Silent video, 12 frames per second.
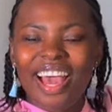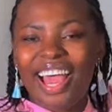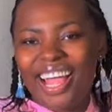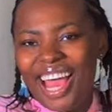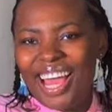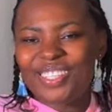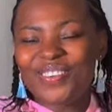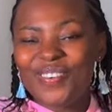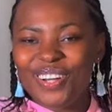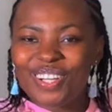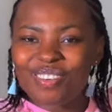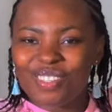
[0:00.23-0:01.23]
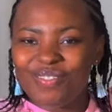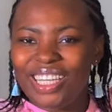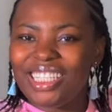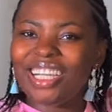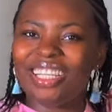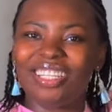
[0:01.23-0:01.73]
Hi guys, welcome to
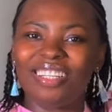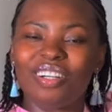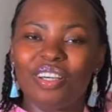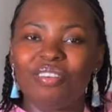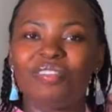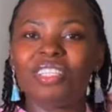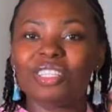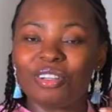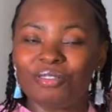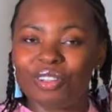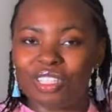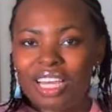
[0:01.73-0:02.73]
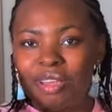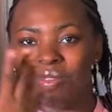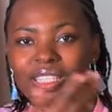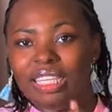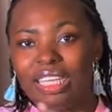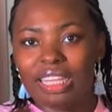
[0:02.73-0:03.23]
my channel. If this is your first time
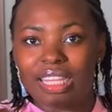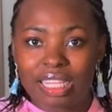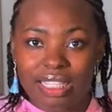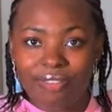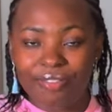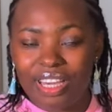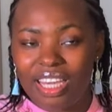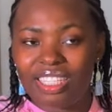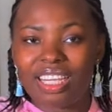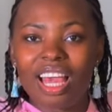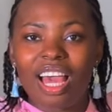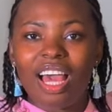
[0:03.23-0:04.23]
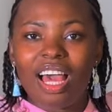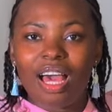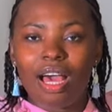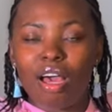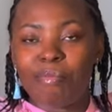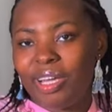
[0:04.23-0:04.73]
seeing this face,
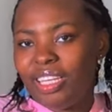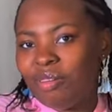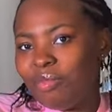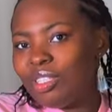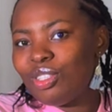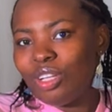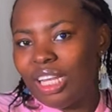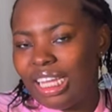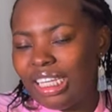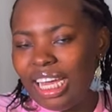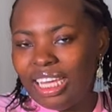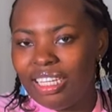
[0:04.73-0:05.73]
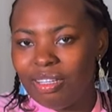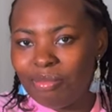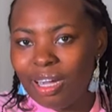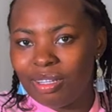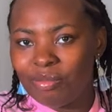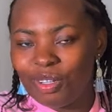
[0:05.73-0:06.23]
my name is Tolani Ayeni
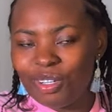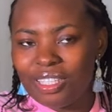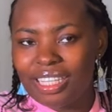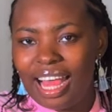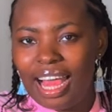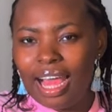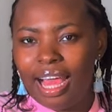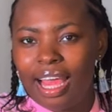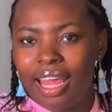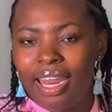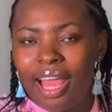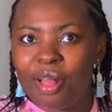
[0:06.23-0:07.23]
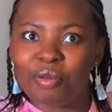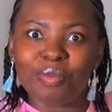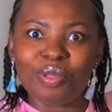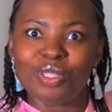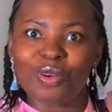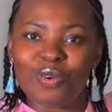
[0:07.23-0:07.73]
Badmos, and I will
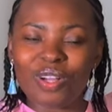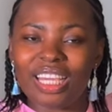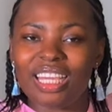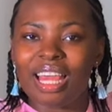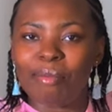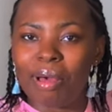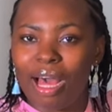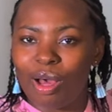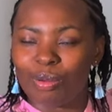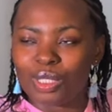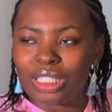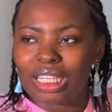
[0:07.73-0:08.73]
be talking about